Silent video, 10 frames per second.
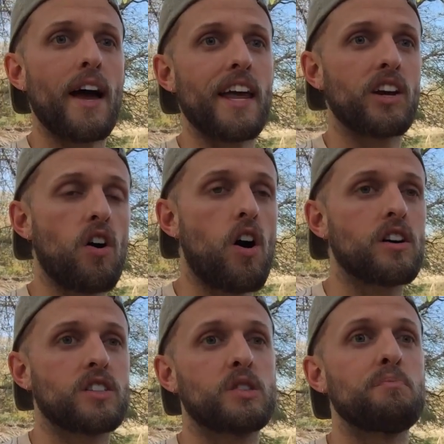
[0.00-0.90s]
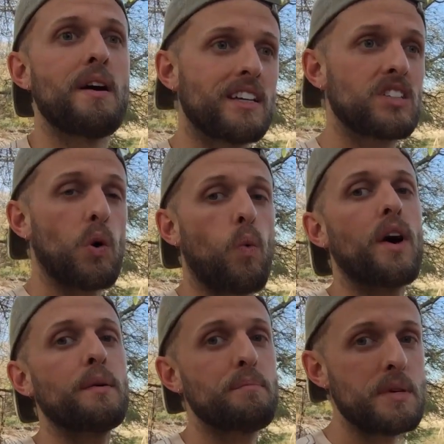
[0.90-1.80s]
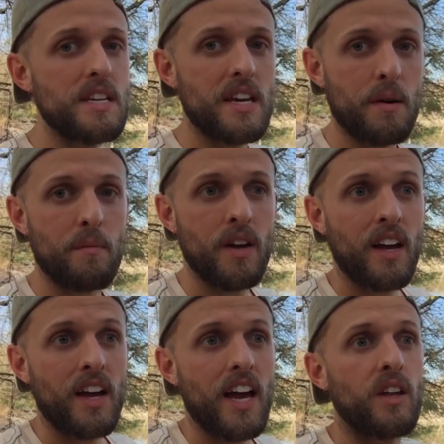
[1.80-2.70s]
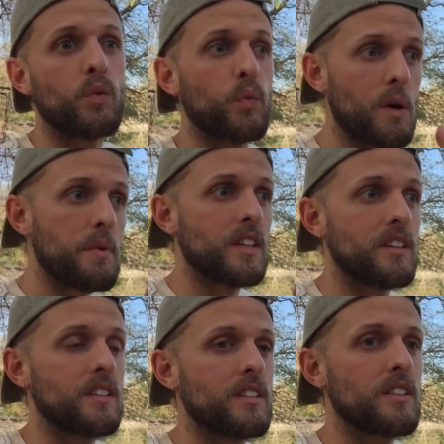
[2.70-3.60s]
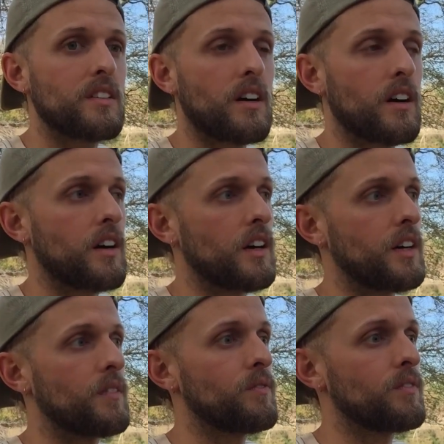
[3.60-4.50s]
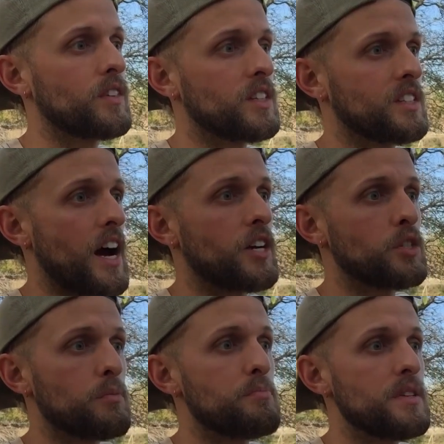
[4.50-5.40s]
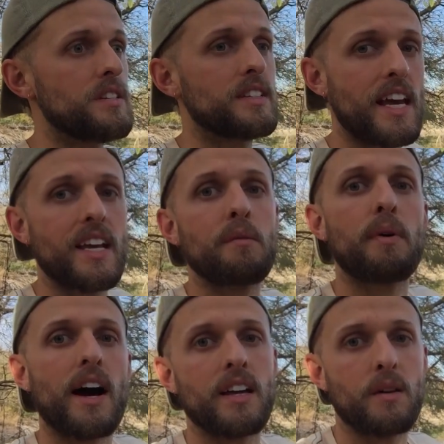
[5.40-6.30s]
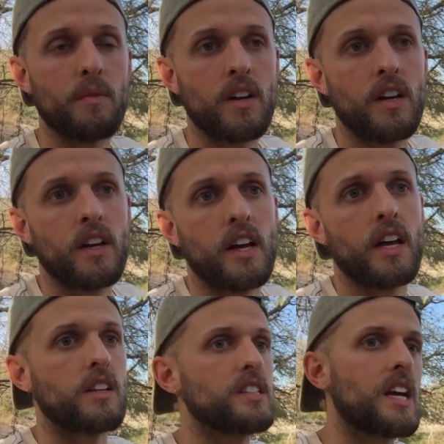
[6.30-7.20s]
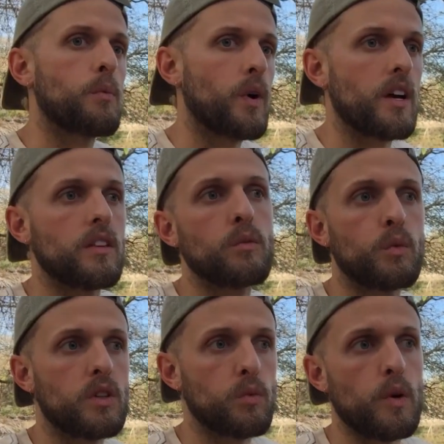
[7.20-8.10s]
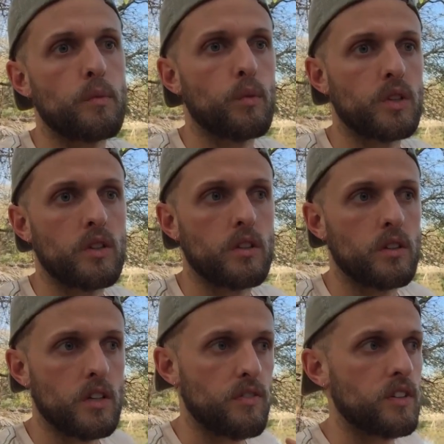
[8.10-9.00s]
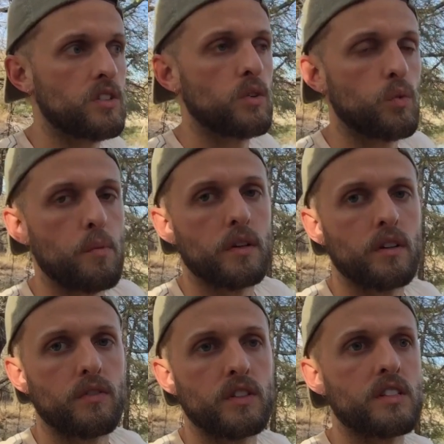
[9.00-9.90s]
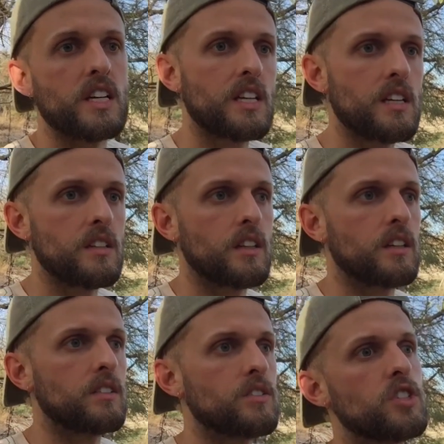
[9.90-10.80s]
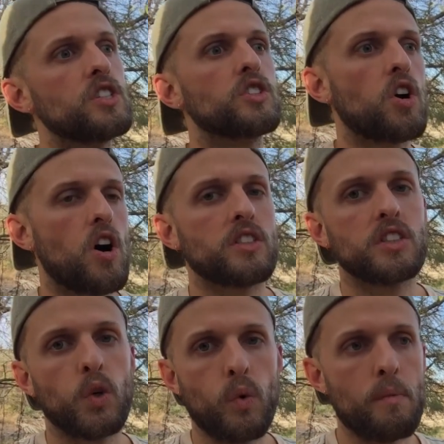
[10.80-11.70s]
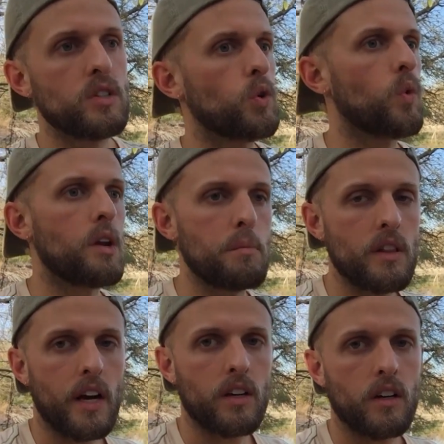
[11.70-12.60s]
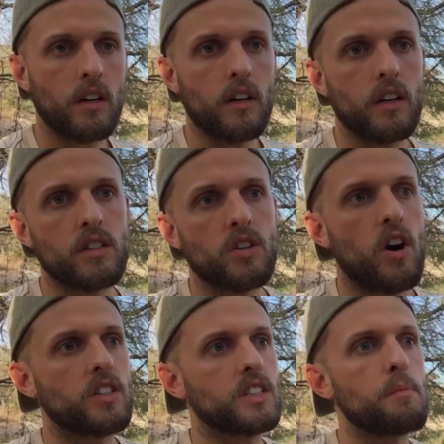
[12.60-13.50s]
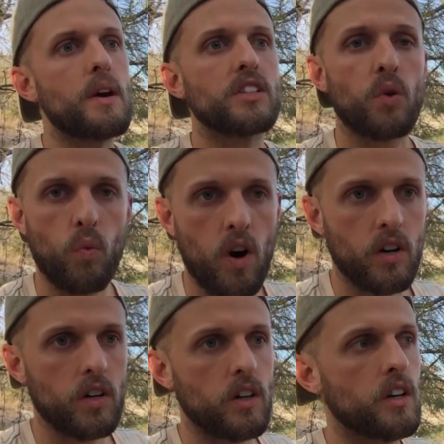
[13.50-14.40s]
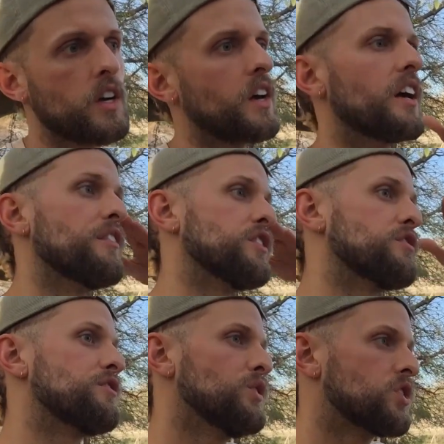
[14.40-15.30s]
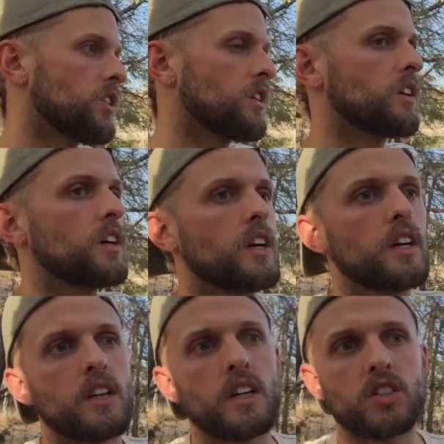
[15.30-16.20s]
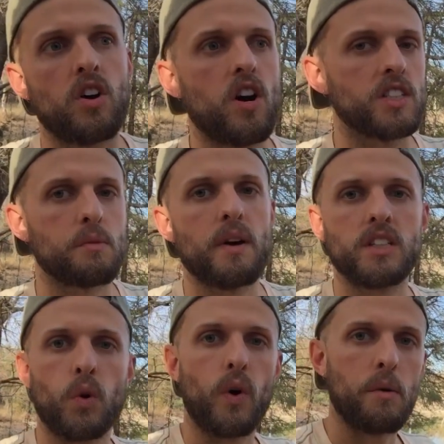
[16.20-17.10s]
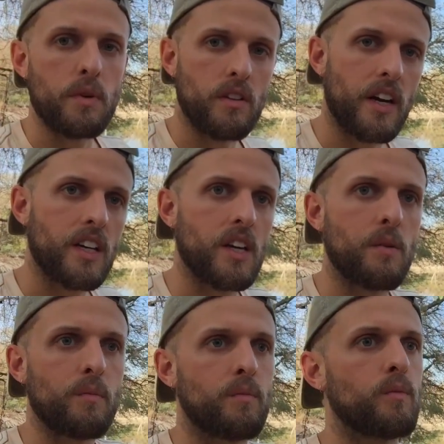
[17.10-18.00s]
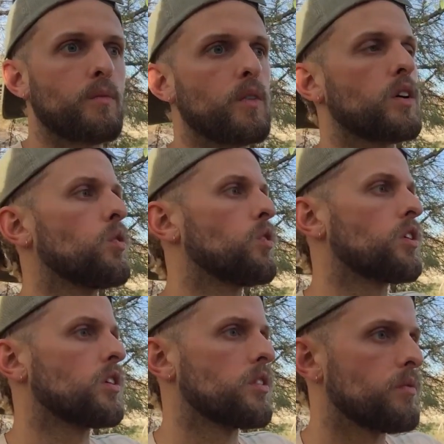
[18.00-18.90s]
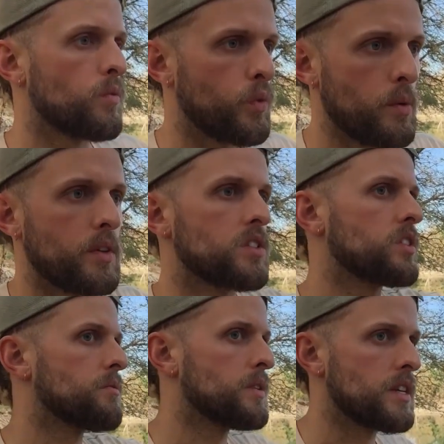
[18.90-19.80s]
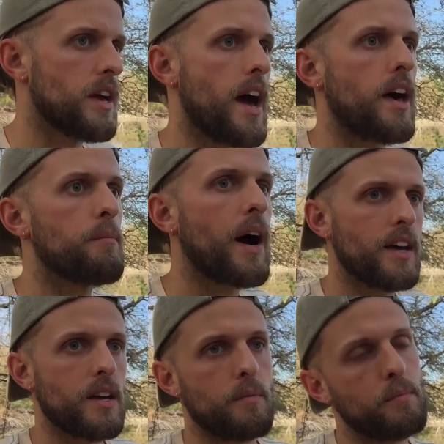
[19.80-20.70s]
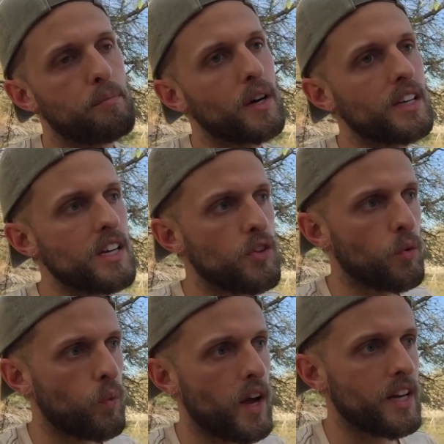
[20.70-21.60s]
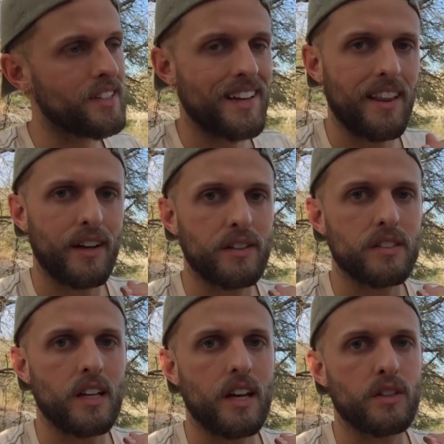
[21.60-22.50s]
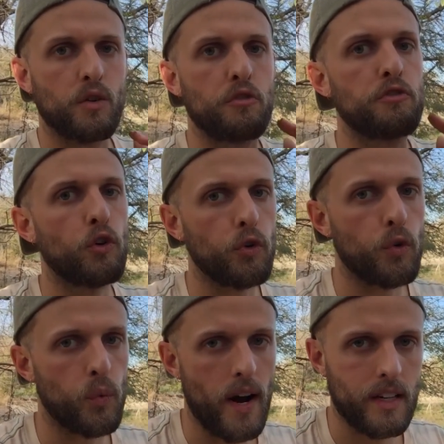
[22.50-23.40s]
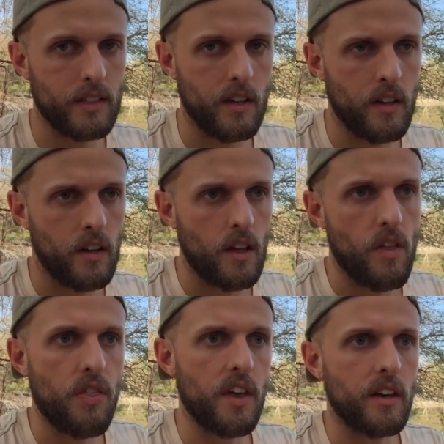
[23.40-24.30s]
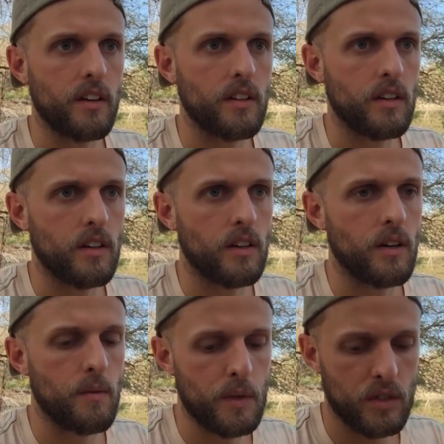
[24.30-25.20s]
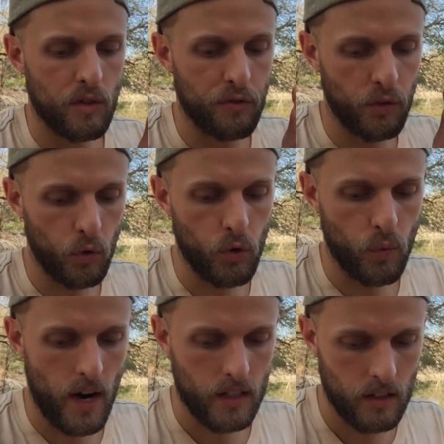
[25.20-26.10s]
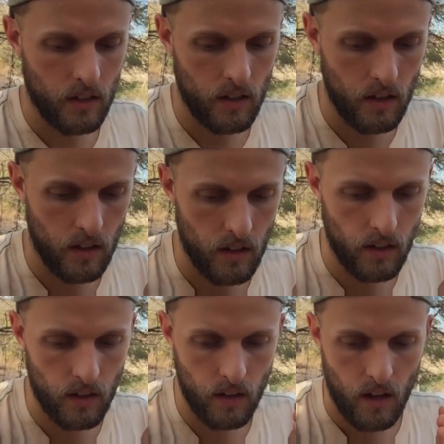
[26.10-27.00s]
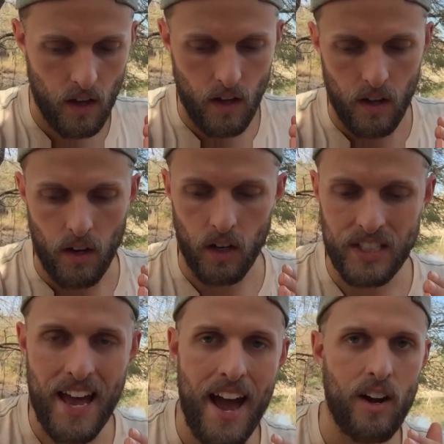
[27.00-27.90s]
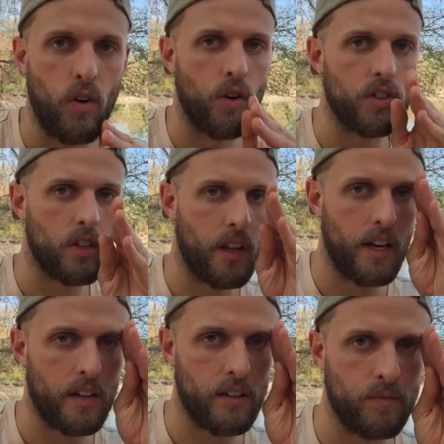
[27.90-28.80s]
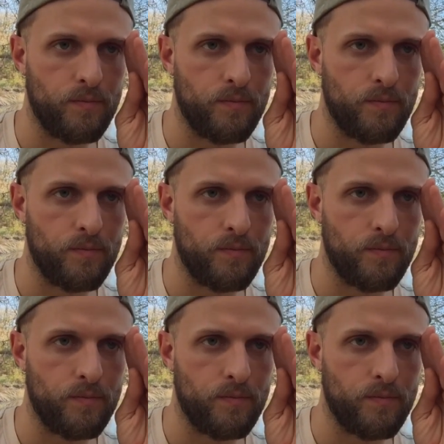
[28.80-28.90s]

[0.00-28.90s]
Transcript: And it causes men to want to be him, and women the desire to be taken by him. And in the same way if it's the woman, if it's Nikki, then she's causing the women to want to be like her, and it's causing the men to want her. If it's Future, it's causing men to want to be like him, or women to be had him. But either way, it's not like it's saying it's a full direct thing. I mean, it's a full direct attack onto like